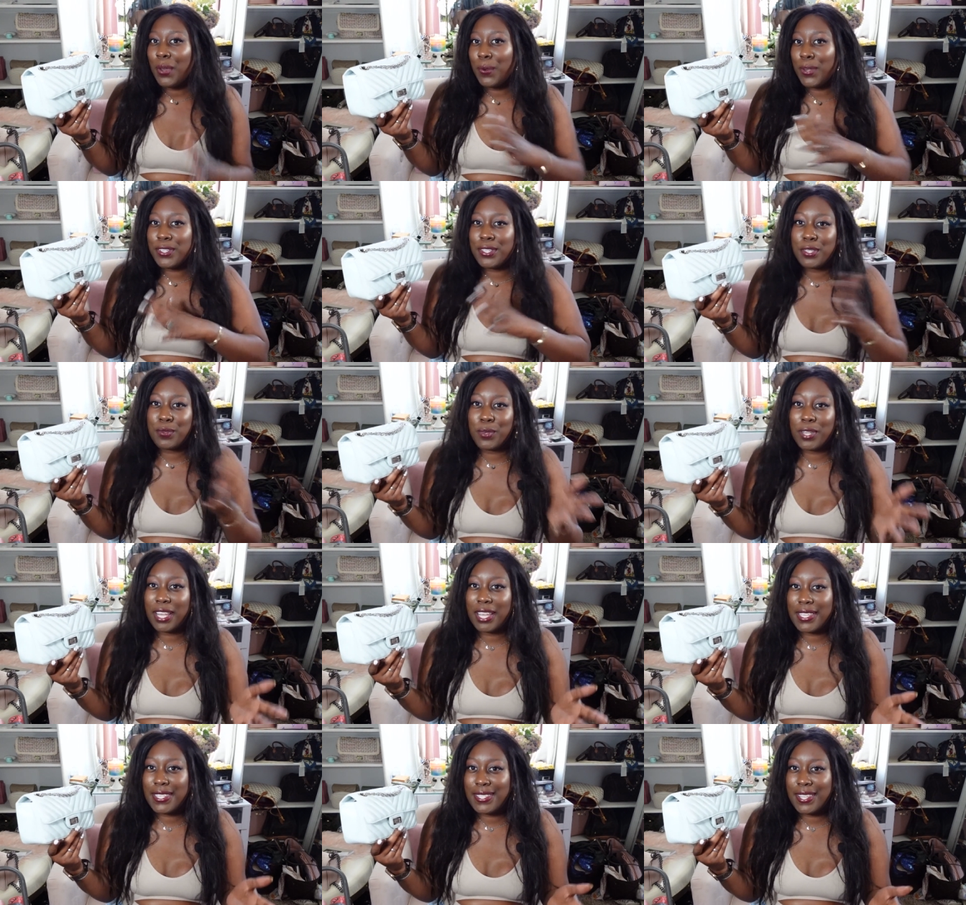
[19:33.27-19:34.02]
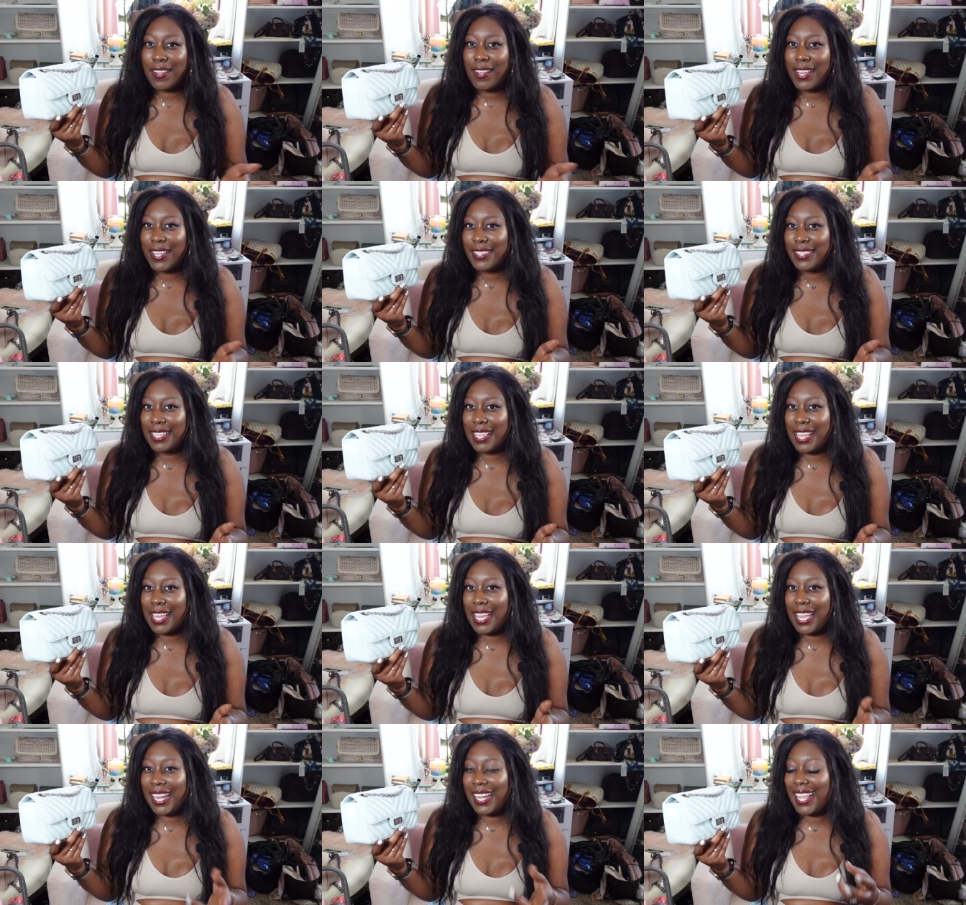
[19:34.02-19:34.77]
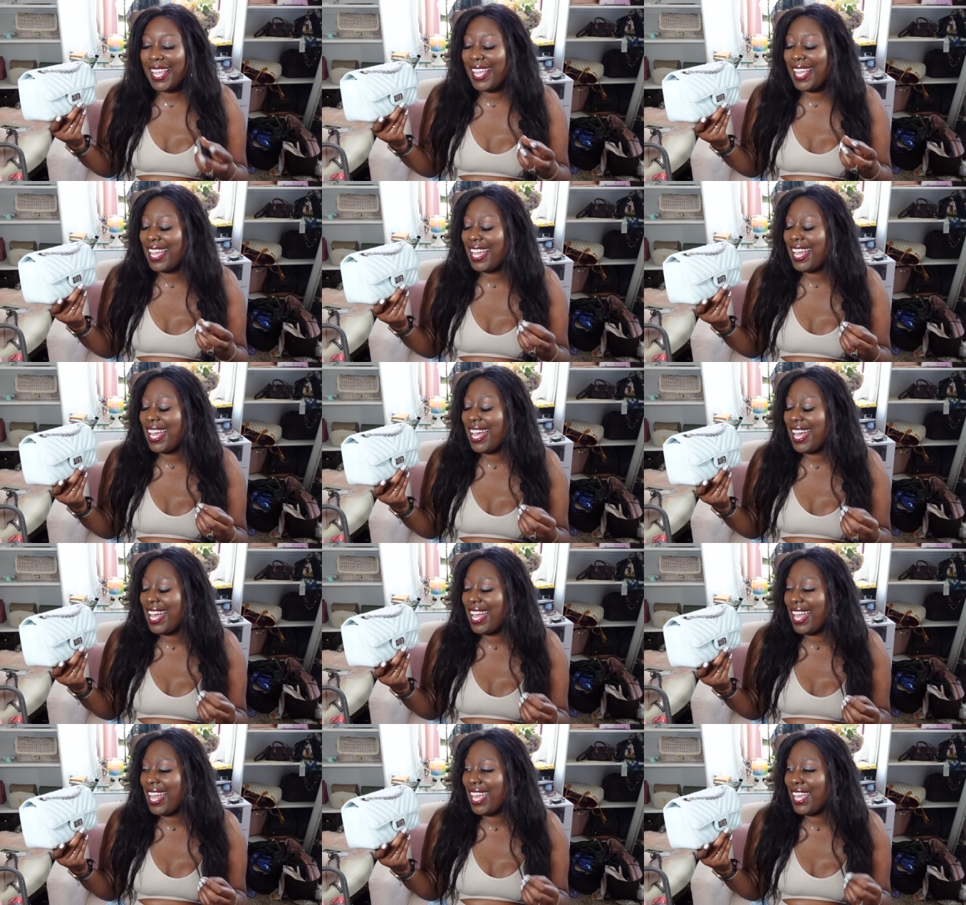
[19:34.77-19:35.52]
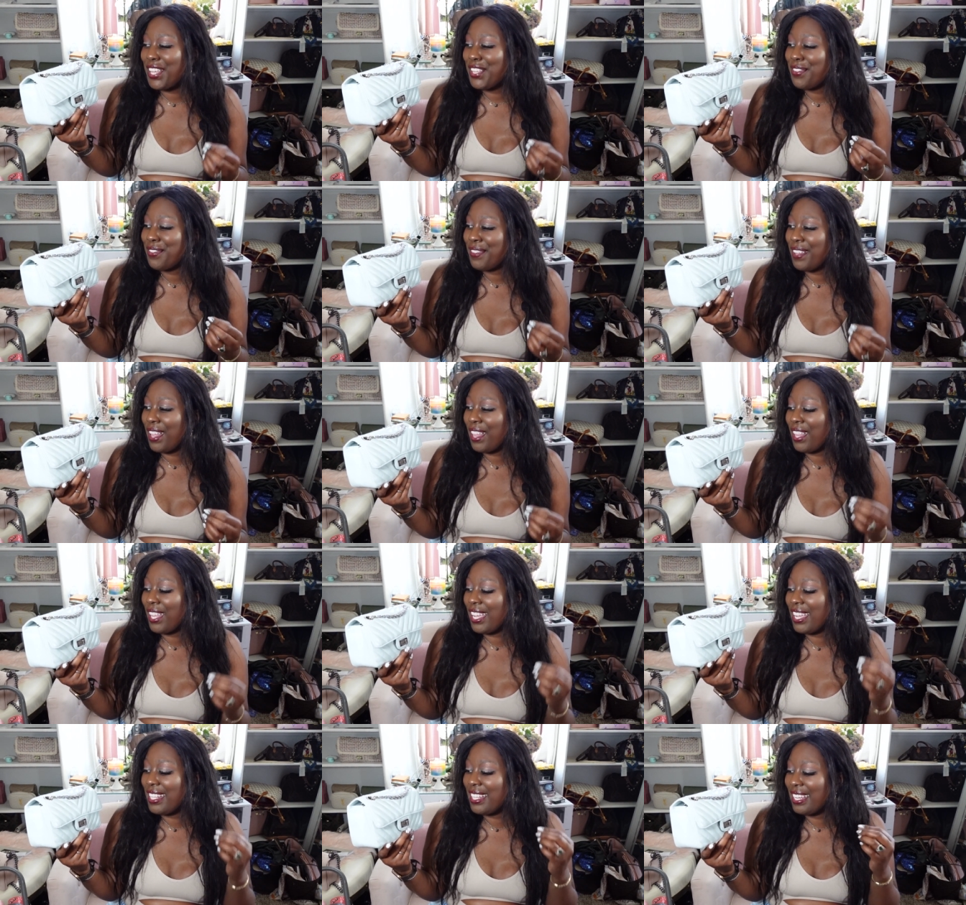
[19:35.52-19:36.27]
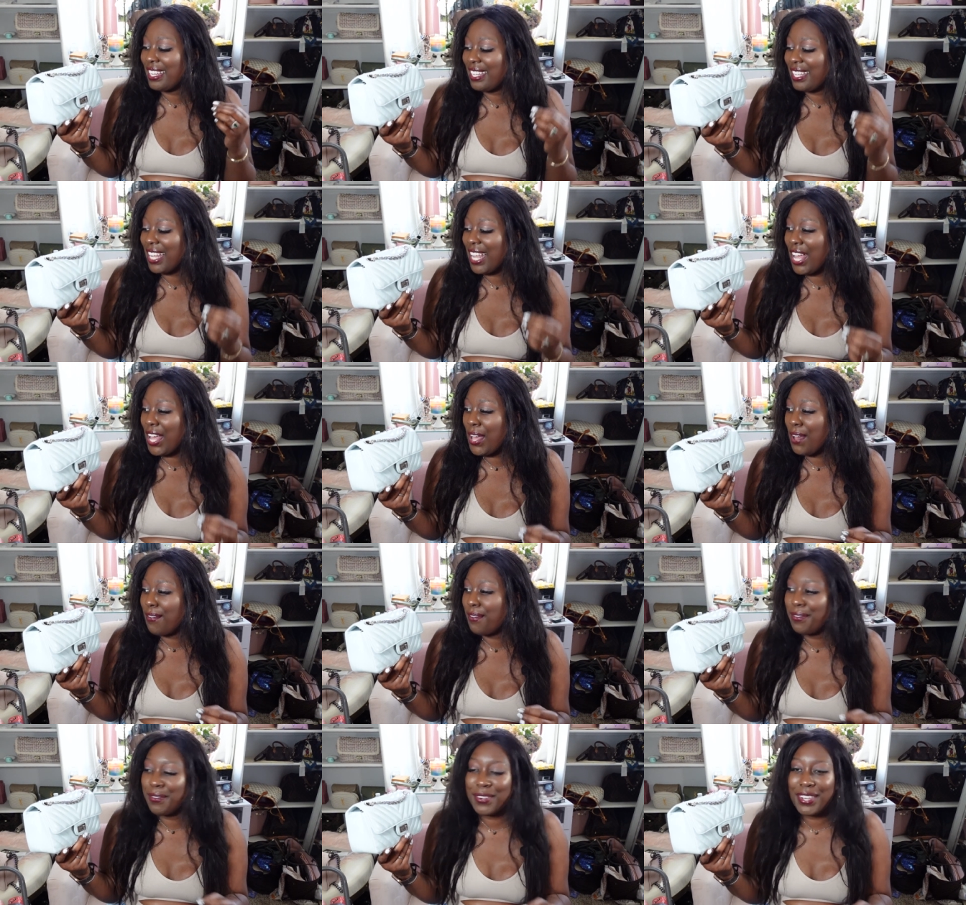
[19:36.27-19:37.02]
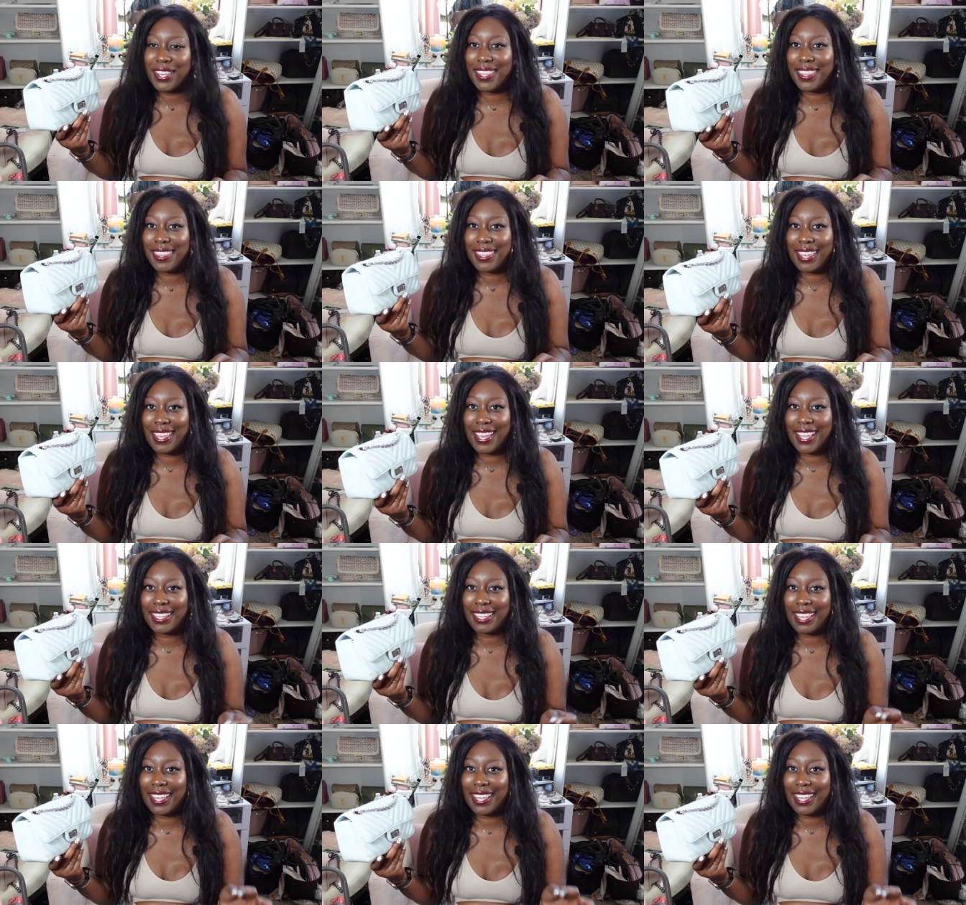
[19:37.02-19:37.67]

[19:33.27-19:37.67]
which is what I saw online, and I fell in love with it.